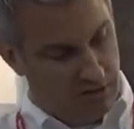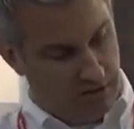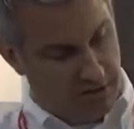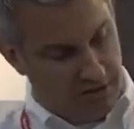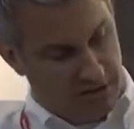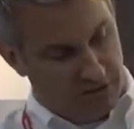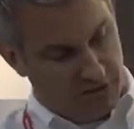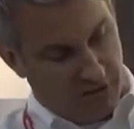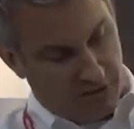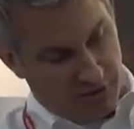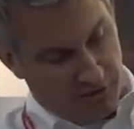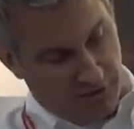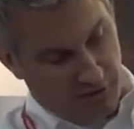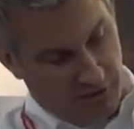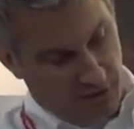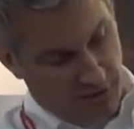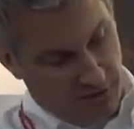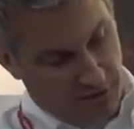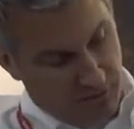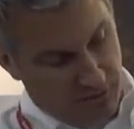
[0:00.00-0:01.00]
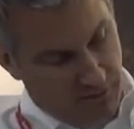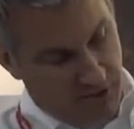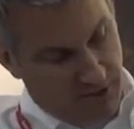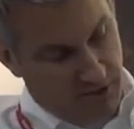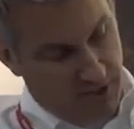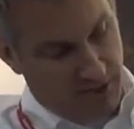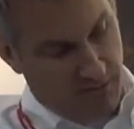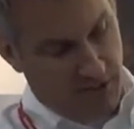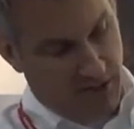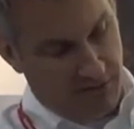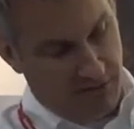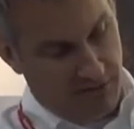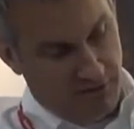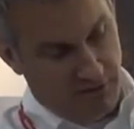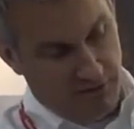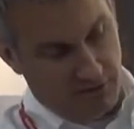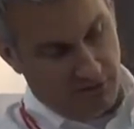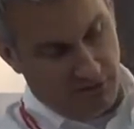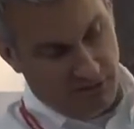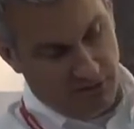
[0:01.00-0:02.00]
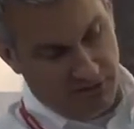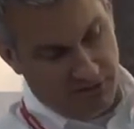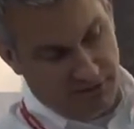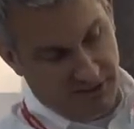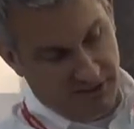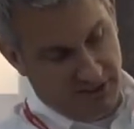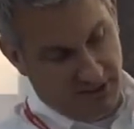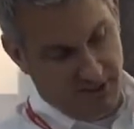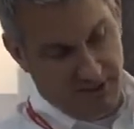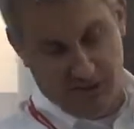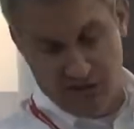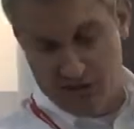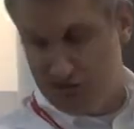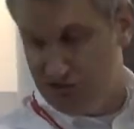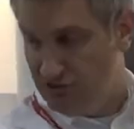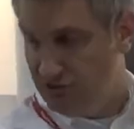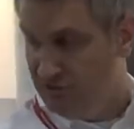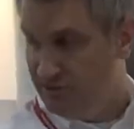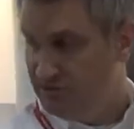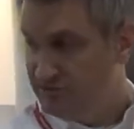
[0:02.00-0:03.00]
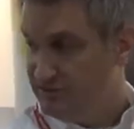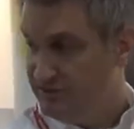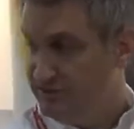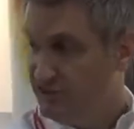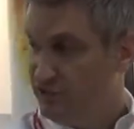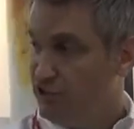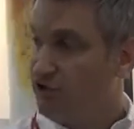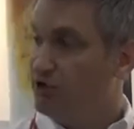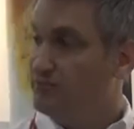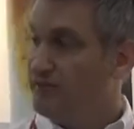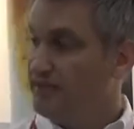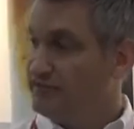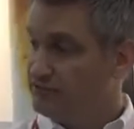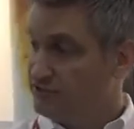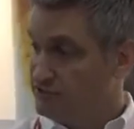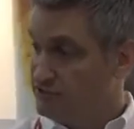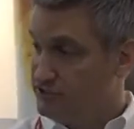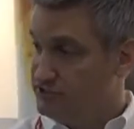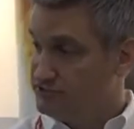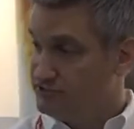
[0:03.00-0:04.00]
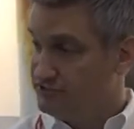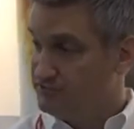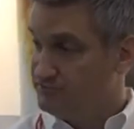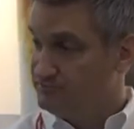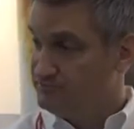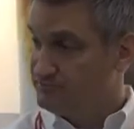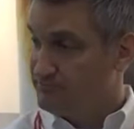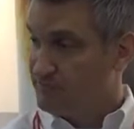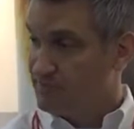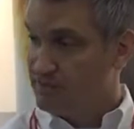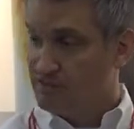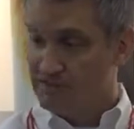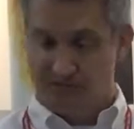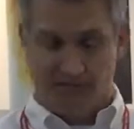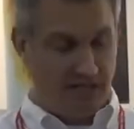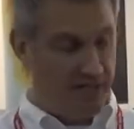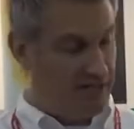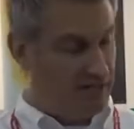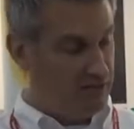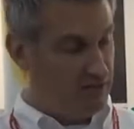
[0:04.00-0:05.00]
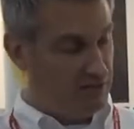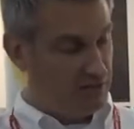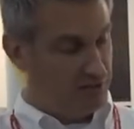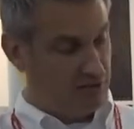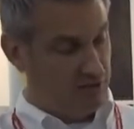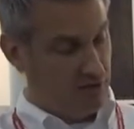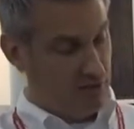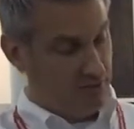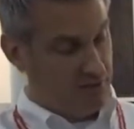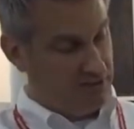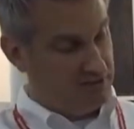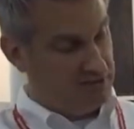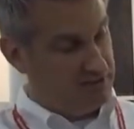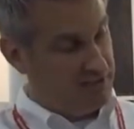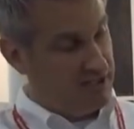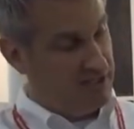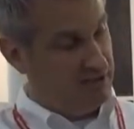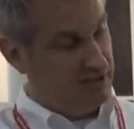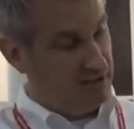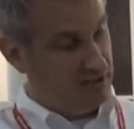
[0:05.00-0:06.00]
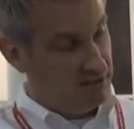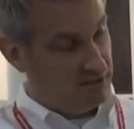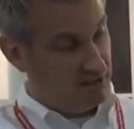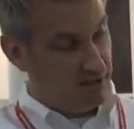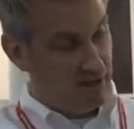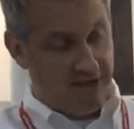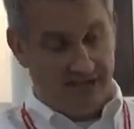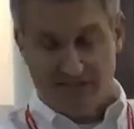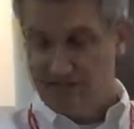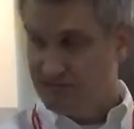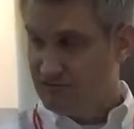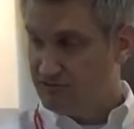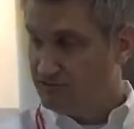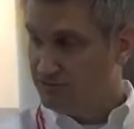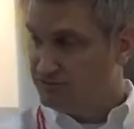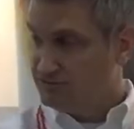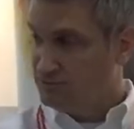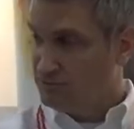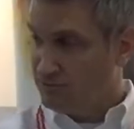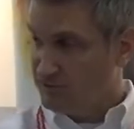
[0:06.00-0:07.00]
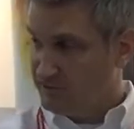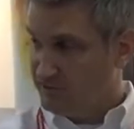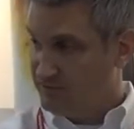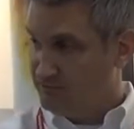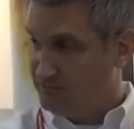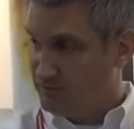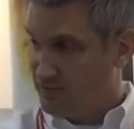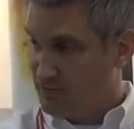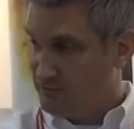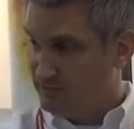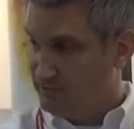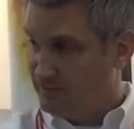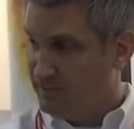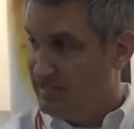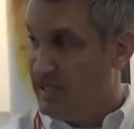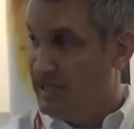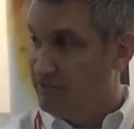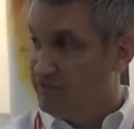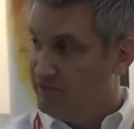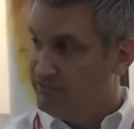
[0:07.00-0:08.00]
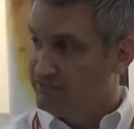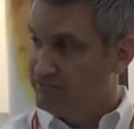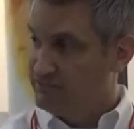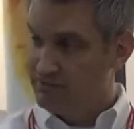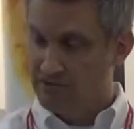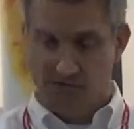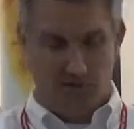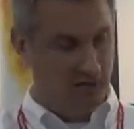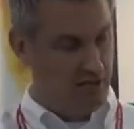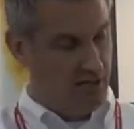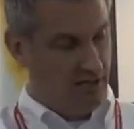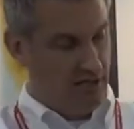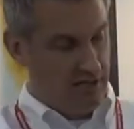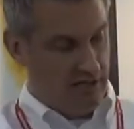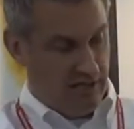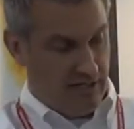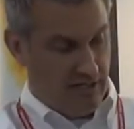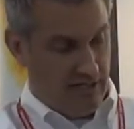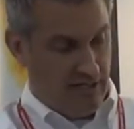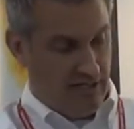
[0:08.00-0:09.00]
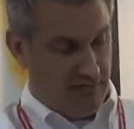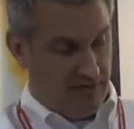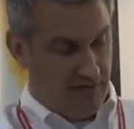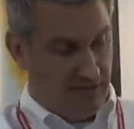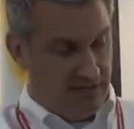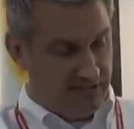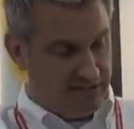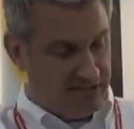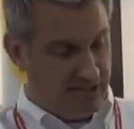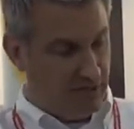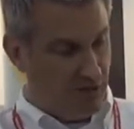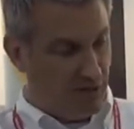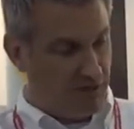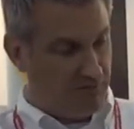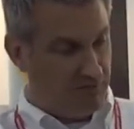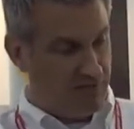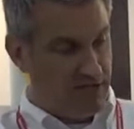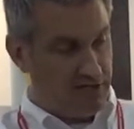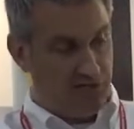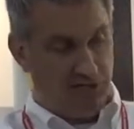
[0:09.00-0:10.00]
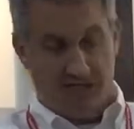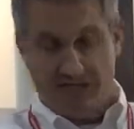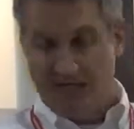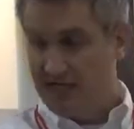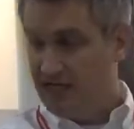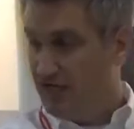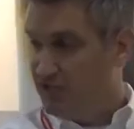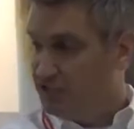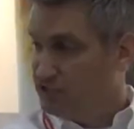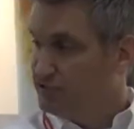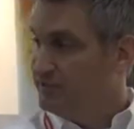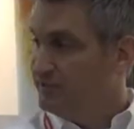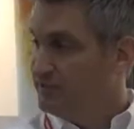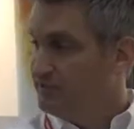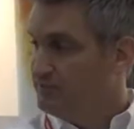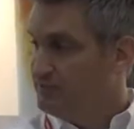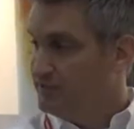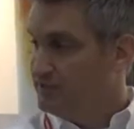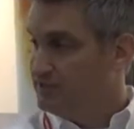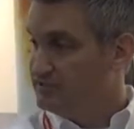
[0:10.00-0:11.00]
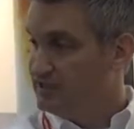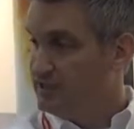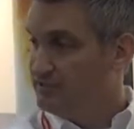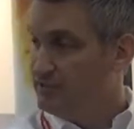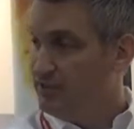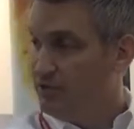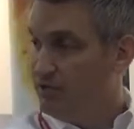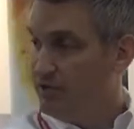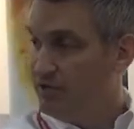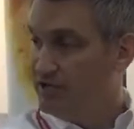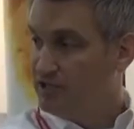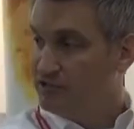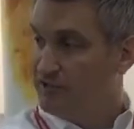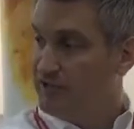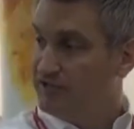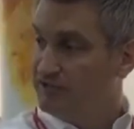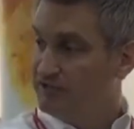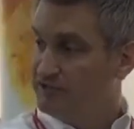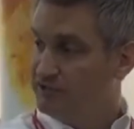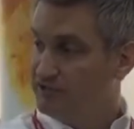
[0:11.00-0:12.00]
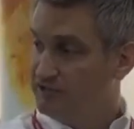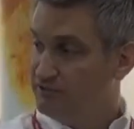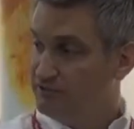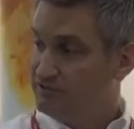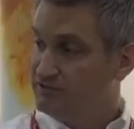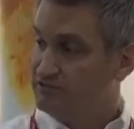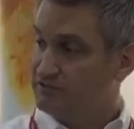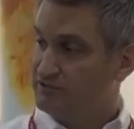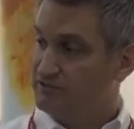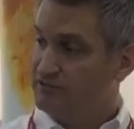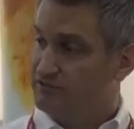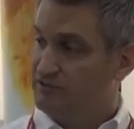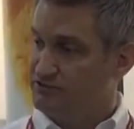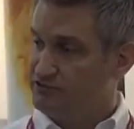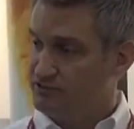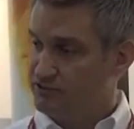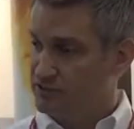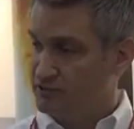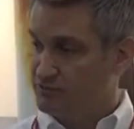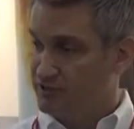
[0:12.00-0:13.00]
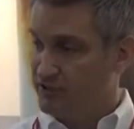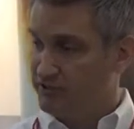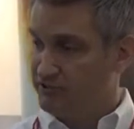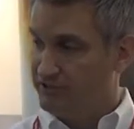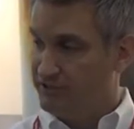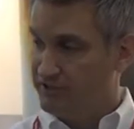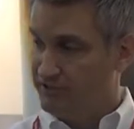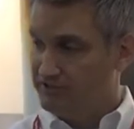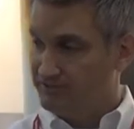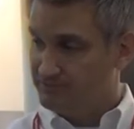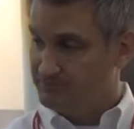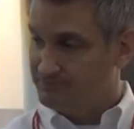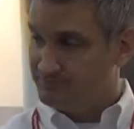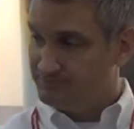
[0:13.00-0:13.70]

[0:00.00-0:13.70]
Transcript: the circuit, or the relay rather, will see that condition and send an alarm out to the user saying, look, we see their light sensors are working properly. However, if I see an arc flash, I cannot trip because I'm not wired correctly to this circuit breaker here.